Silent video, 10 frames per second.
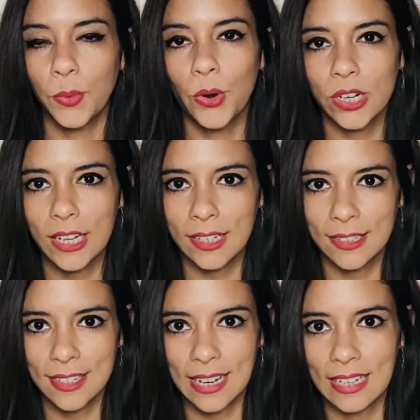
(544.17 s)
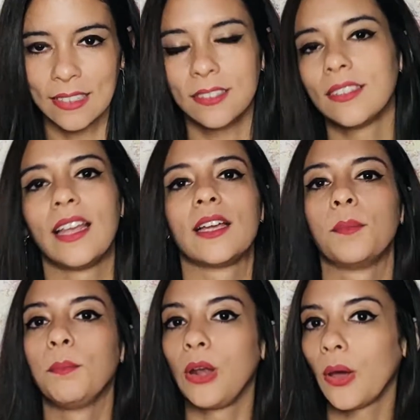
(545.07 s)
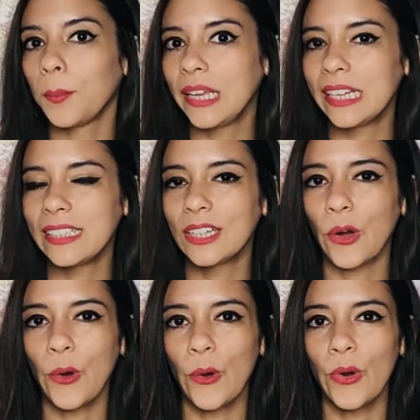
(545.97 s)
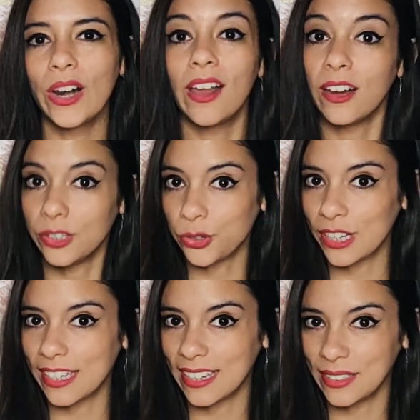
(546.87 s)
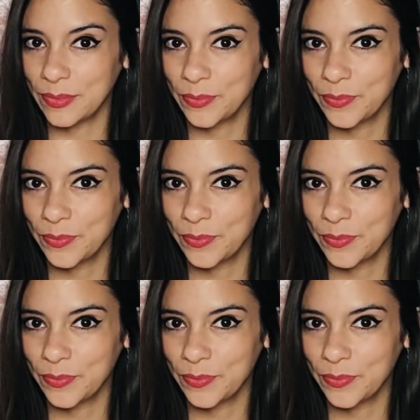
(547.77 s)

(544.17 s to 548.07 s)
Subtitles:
working skill like plumbing or hairdressing.